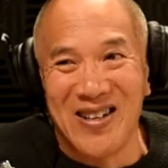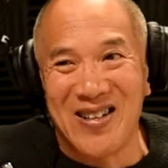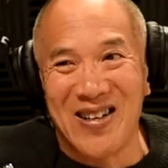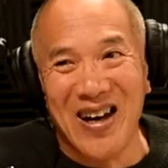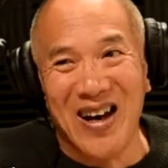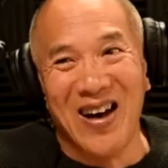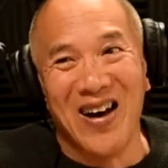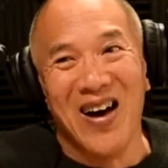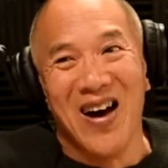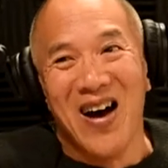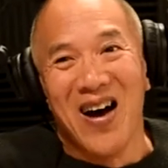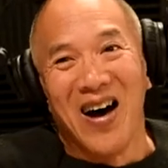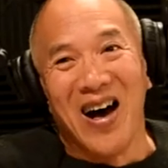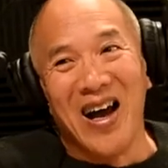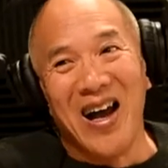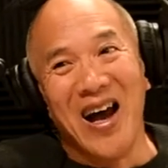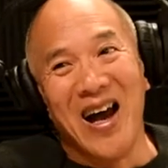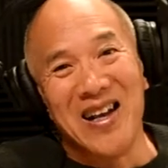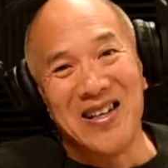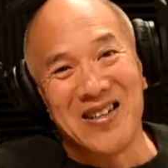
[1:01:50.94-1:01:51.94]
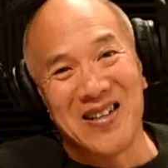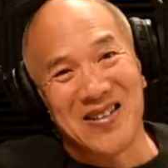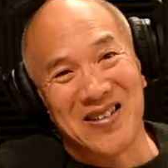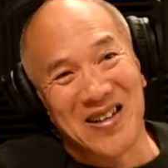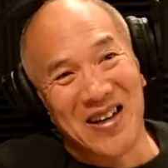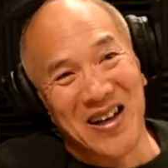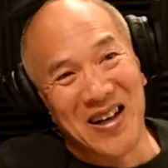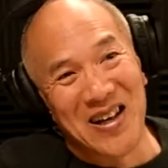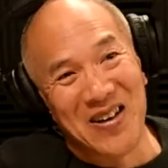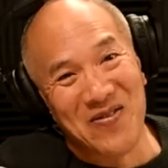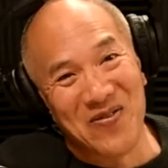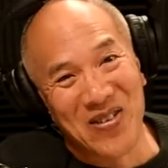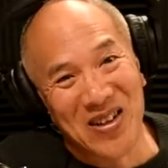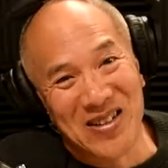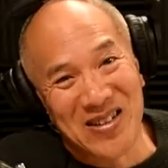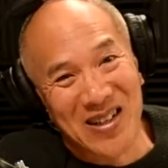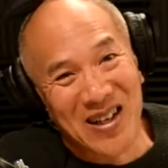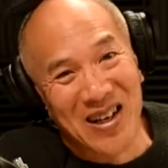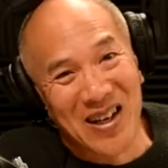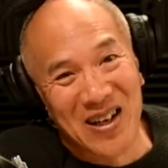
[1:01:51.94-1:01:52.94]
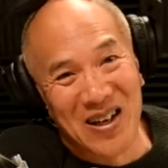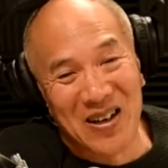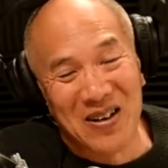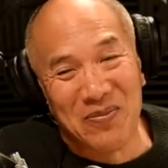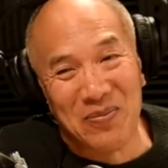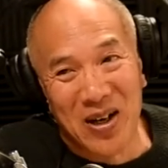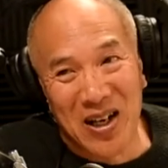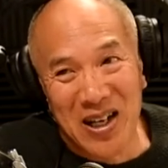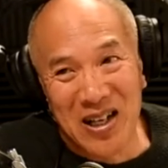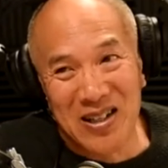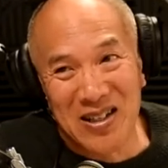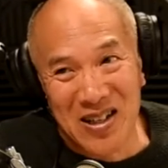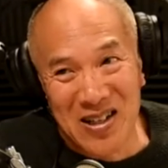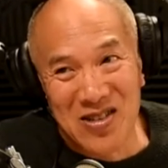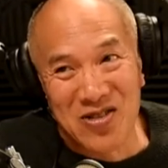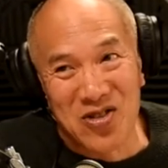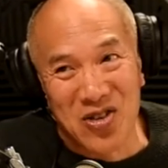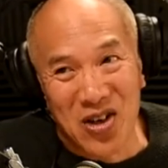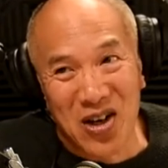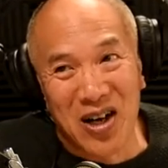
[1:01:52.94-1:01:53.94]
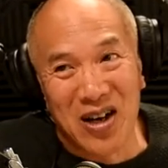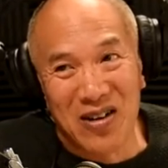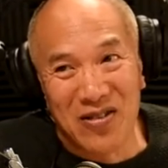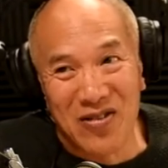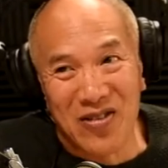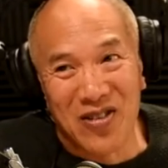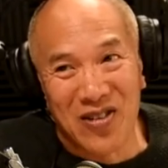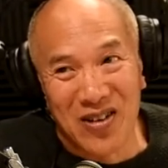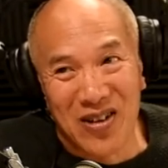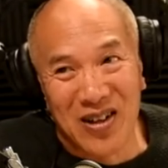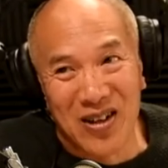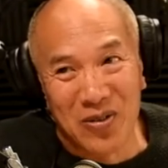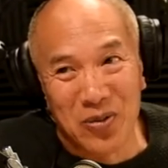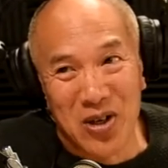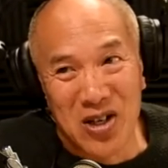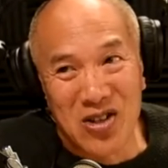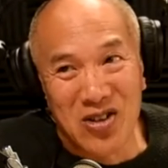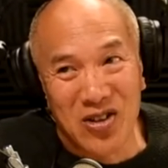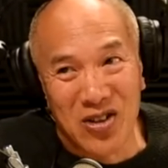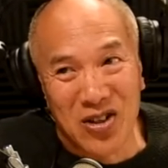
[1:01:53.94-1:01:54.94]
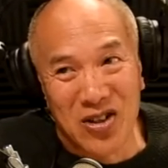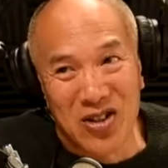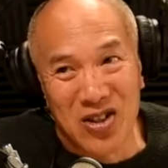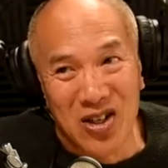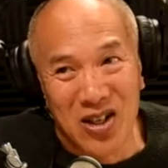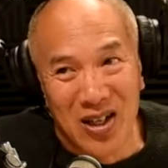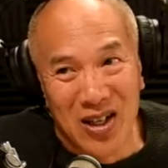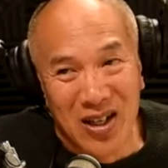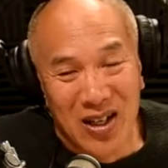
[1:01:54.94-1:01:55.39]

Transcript: Yeah. so I hate to say it, but uh, yeah. money does drive a research.